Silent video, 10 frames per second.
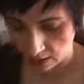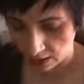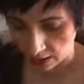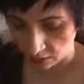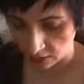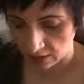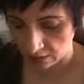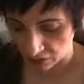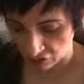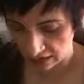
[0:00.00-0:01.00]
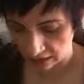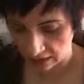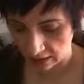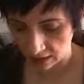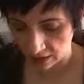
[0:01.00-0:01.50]
I only have to
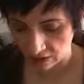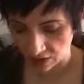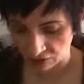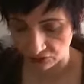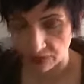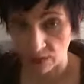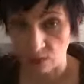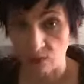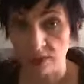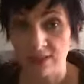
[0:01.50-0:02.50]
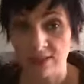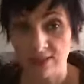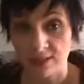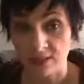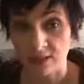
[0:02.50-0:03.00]
gently, eventually release
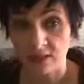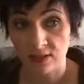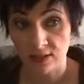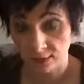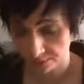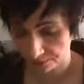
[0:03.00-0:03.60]
this illness.